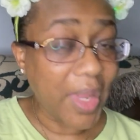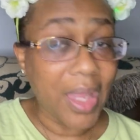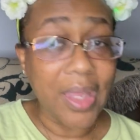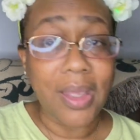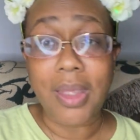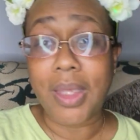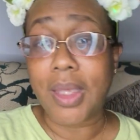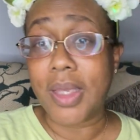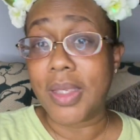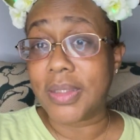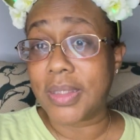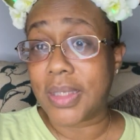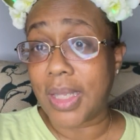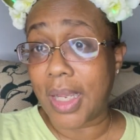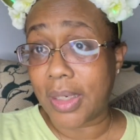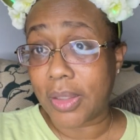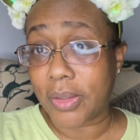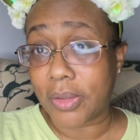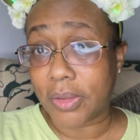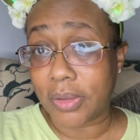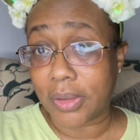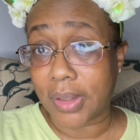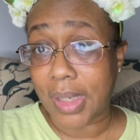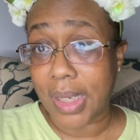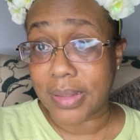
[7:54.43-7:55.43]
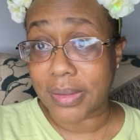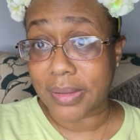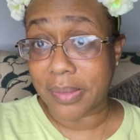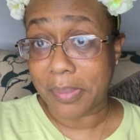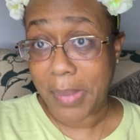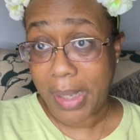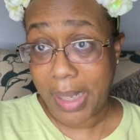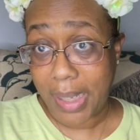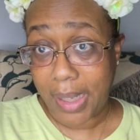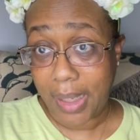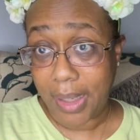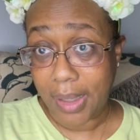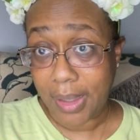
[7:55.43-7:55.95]
because that girl got some
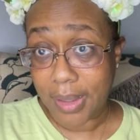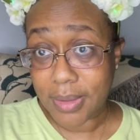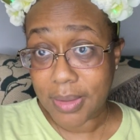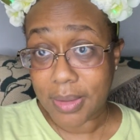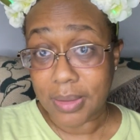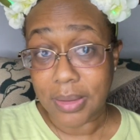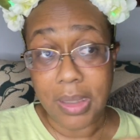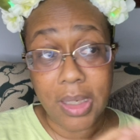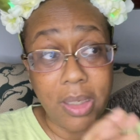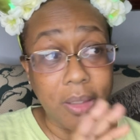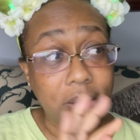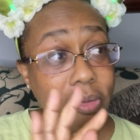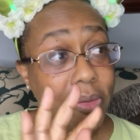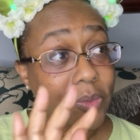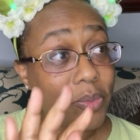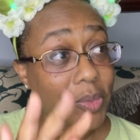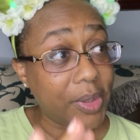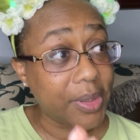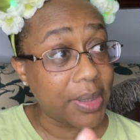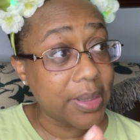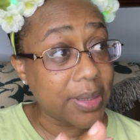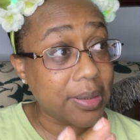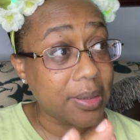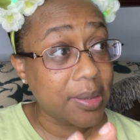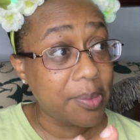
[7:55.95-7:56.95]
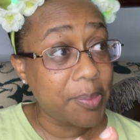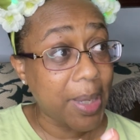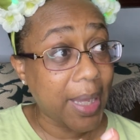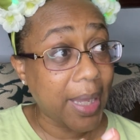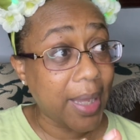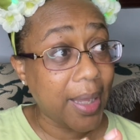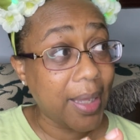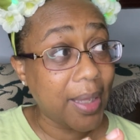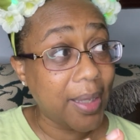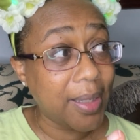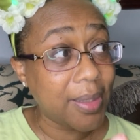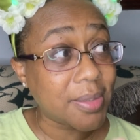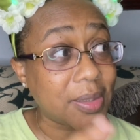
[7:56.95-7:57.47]
bags. Now, you want to see
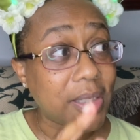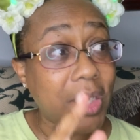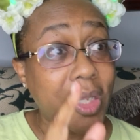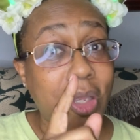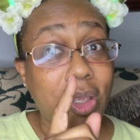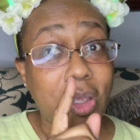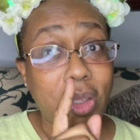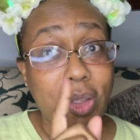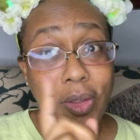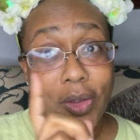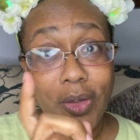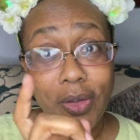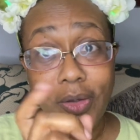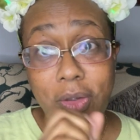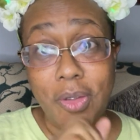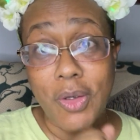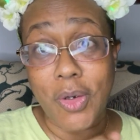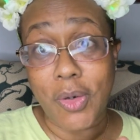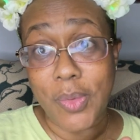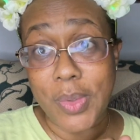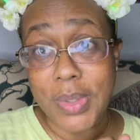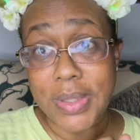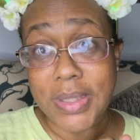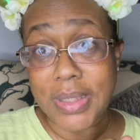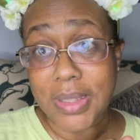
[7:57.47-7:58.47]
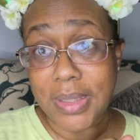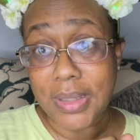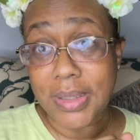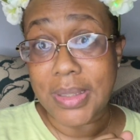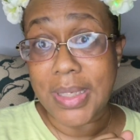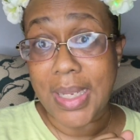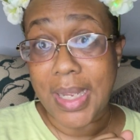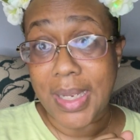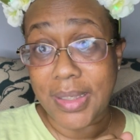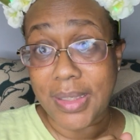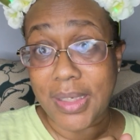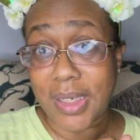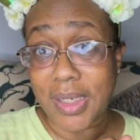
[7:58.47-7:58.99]
bags? Go and see
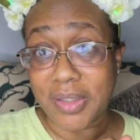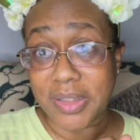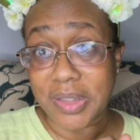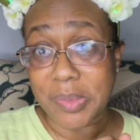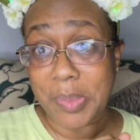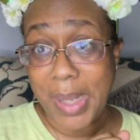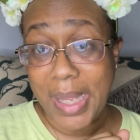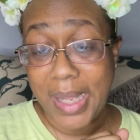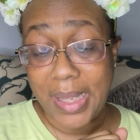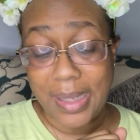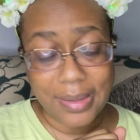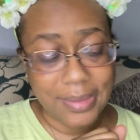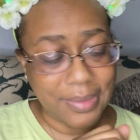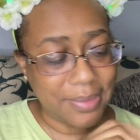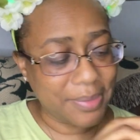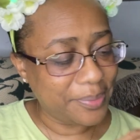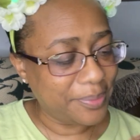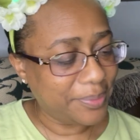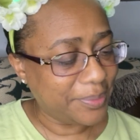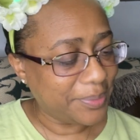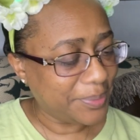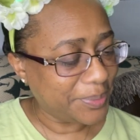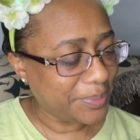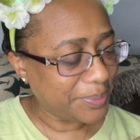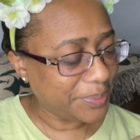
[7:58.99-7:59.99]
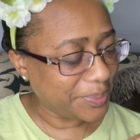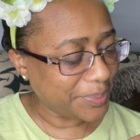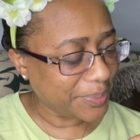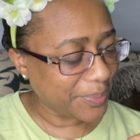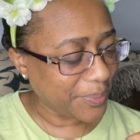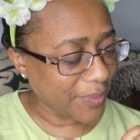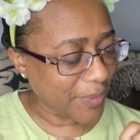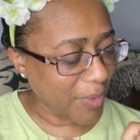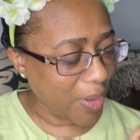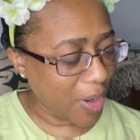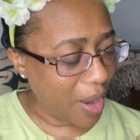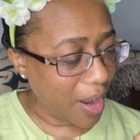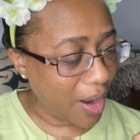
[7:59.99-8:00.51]
Danielle's bags.
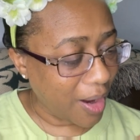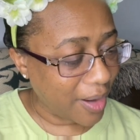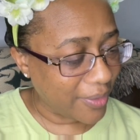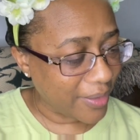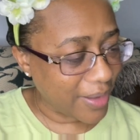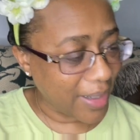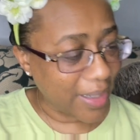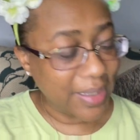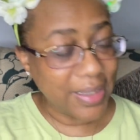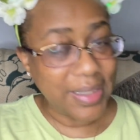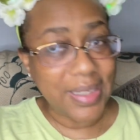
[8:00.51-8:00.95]
All right,